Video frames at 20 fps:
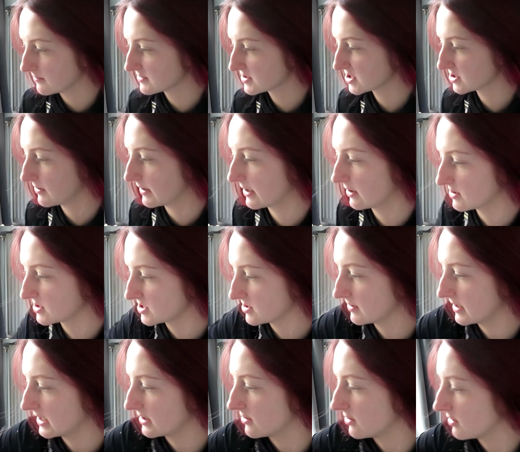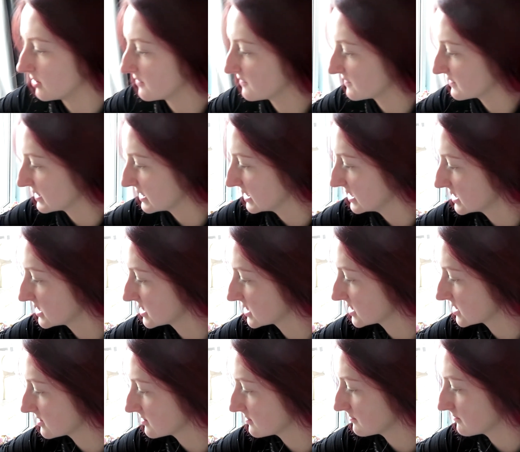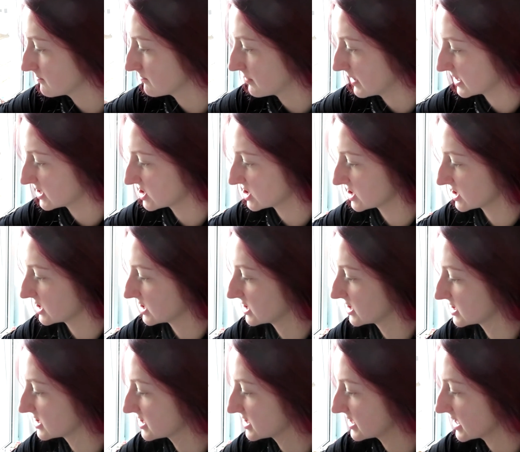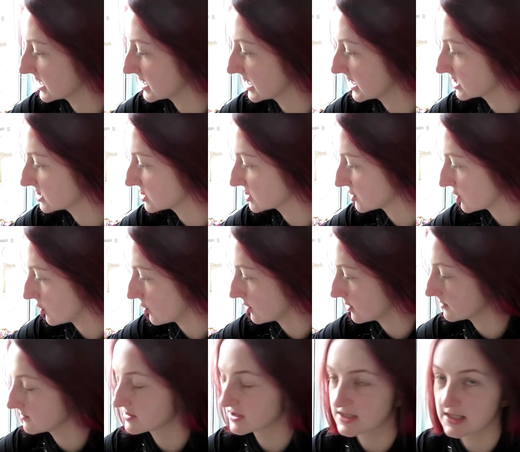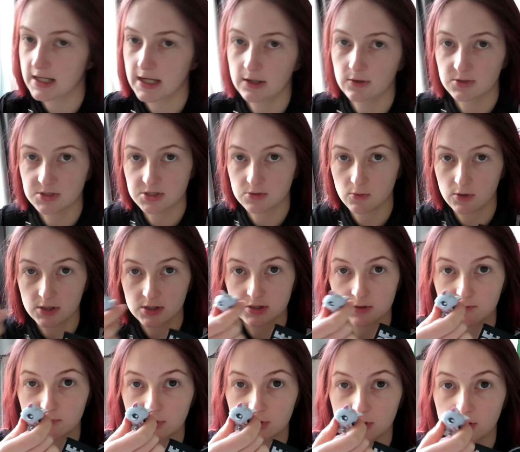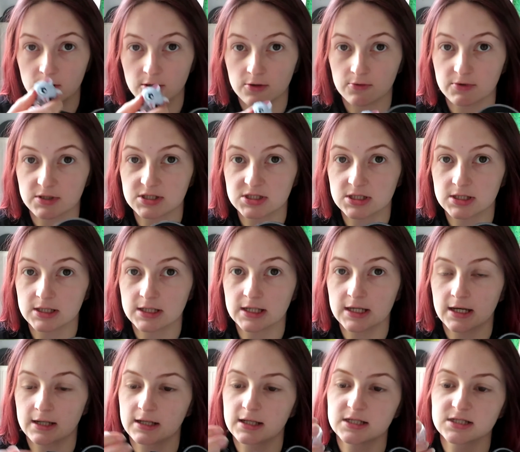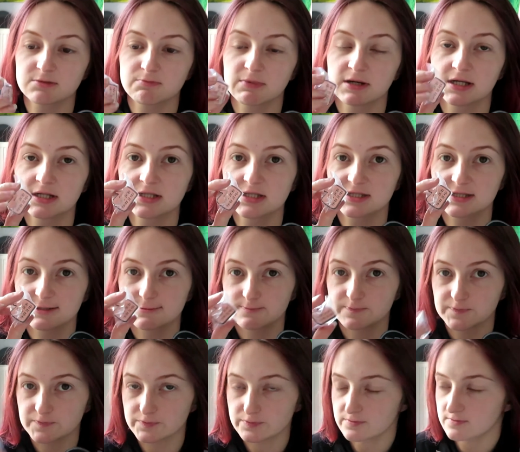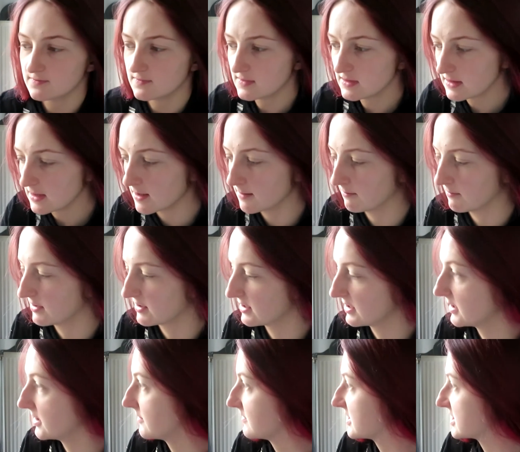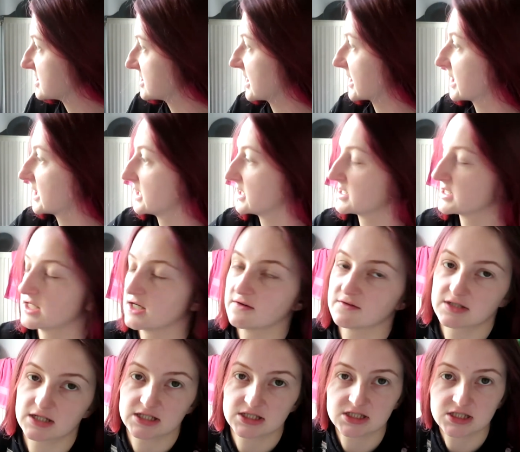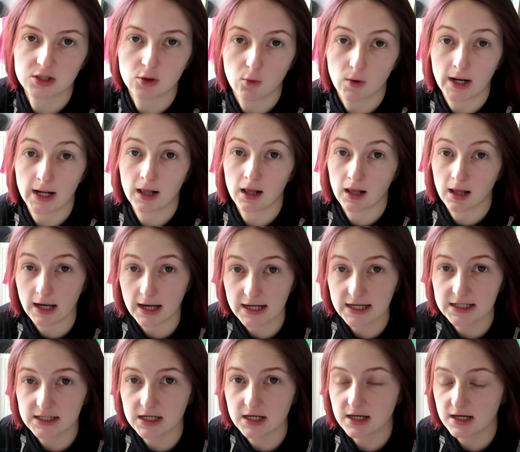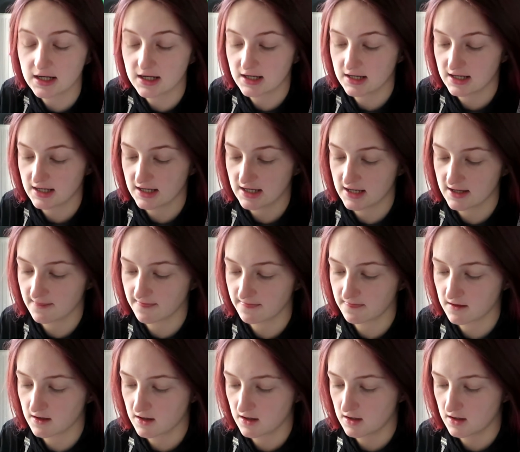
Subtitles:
So I also had all of these patches and then charms that I also wanted to put on originally, and these pins. But the jacket itself is actually quite light and